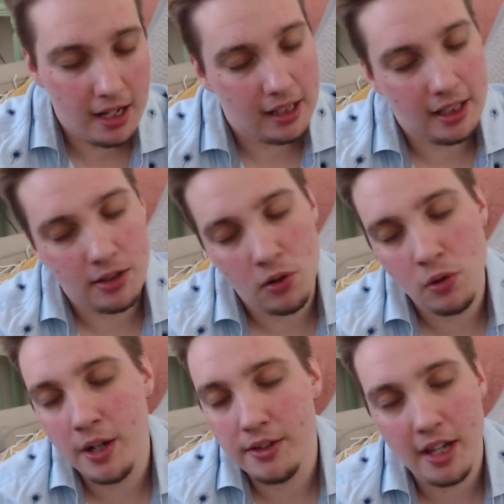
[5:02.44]
There's
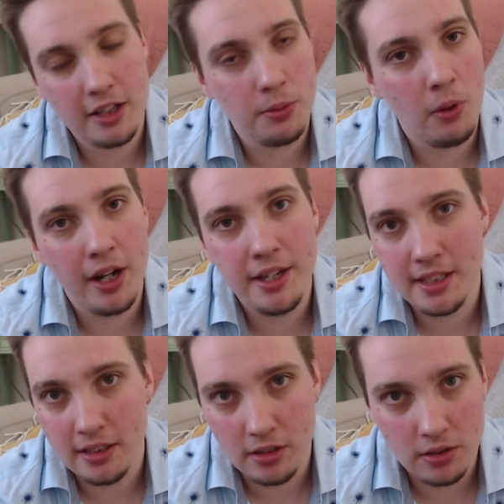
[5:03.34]
always X, Y, and
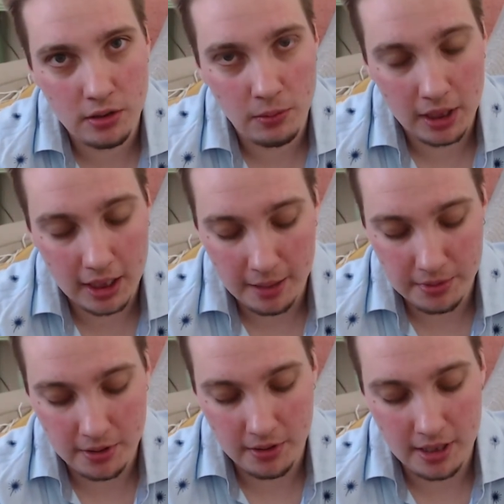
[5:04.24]
Z to do when it comes
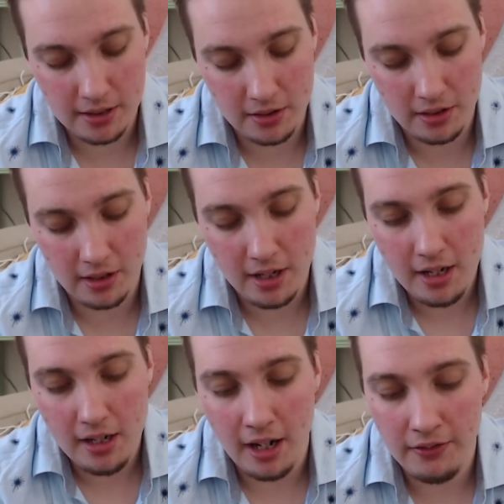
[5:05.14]
to transition.
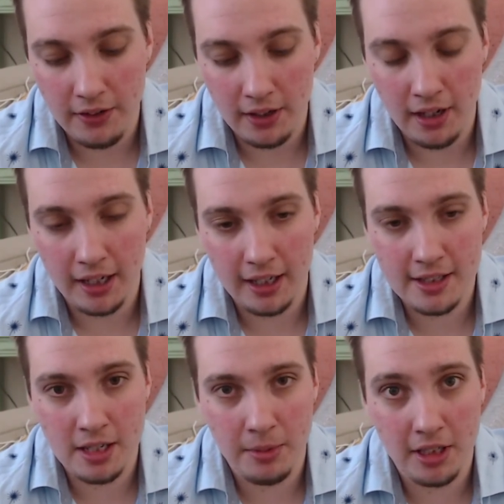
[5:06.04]
I feel like it's
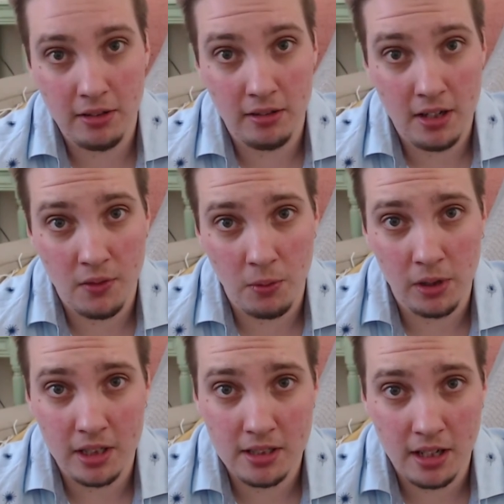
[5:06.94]
something that you're never
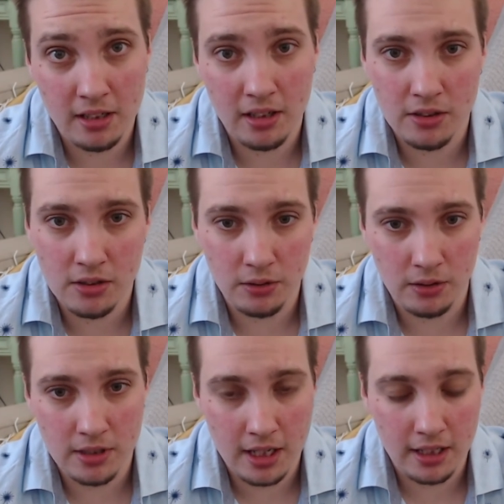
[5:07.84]
really done until you're
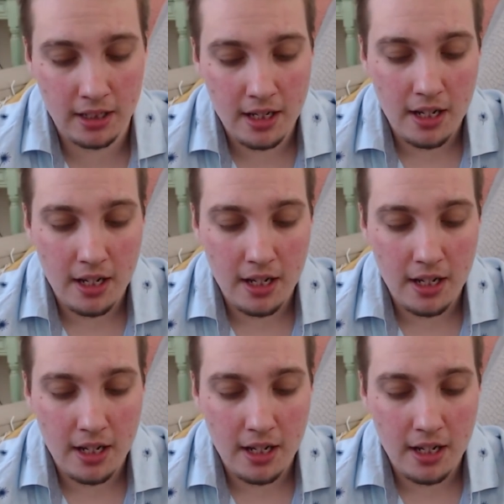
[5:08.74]
done.